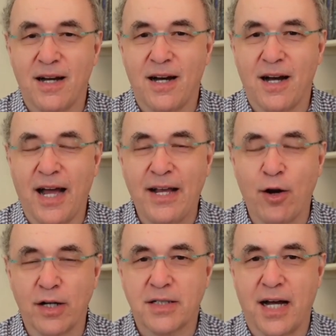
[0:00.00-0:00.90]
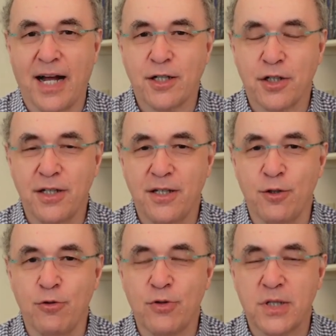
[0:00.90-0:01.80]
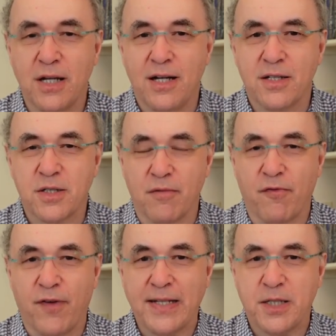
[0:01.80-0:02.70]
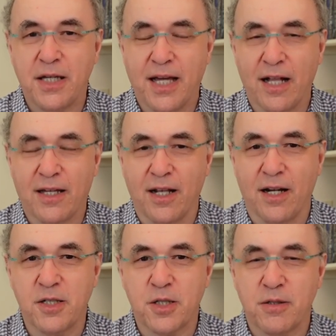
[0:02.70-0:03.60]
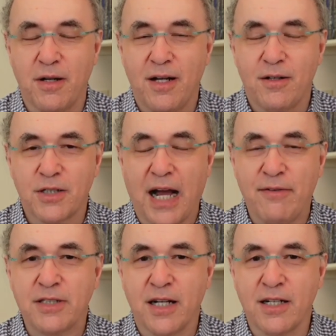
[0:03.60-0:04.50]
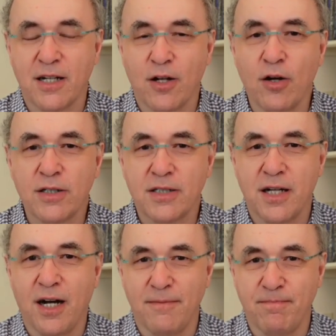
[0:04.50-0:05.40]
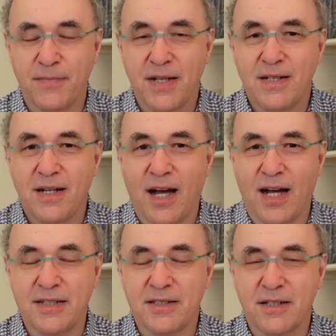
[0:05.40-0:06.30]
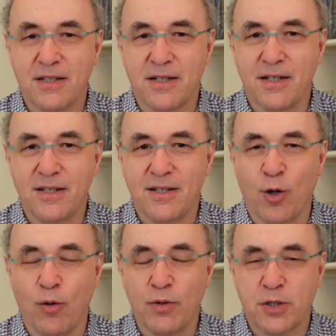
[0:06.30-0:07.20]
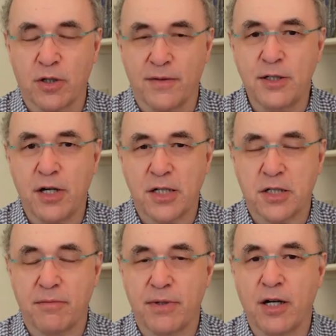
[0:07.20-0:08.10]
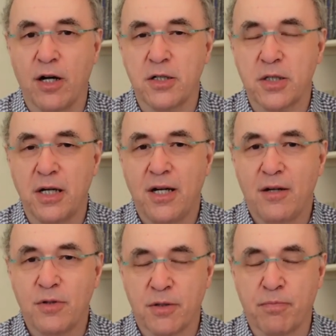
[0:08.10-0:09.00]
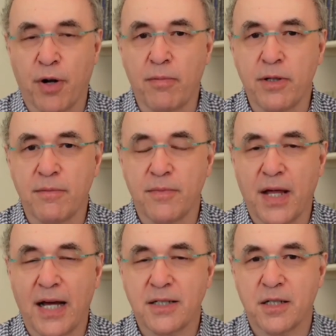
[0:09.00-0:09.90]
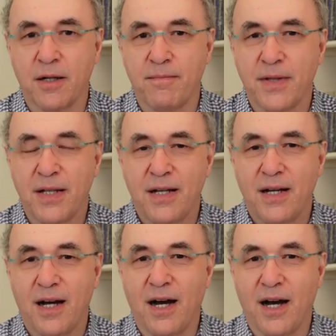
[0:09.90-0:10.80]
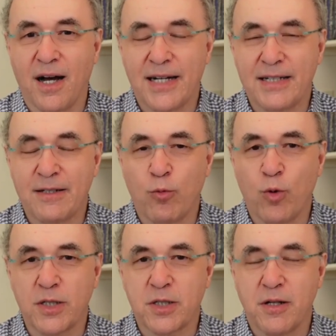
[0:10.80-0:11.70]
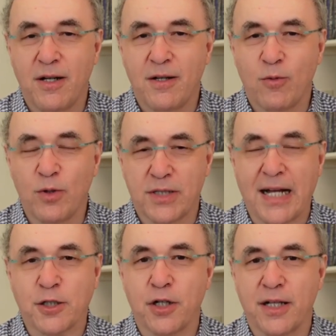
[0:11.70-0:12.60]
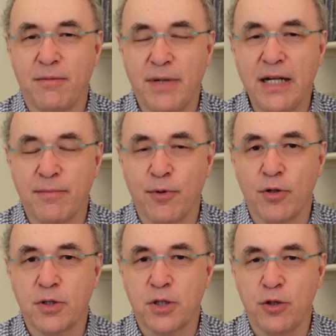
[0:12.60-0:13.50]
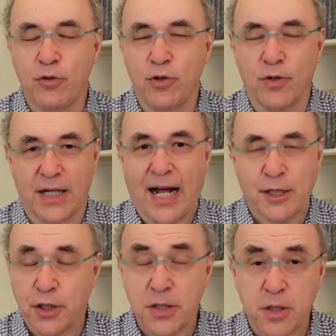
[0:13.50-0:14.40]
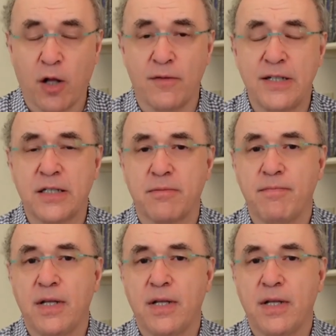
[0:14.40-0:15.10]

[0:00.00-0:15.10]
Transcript: uh, i got to actually use some fancy calculus which i haven't done in a long time and uh, you know it was sort of interesting because it was a problem that um, uh, was was actually amenable to you could actually solve it,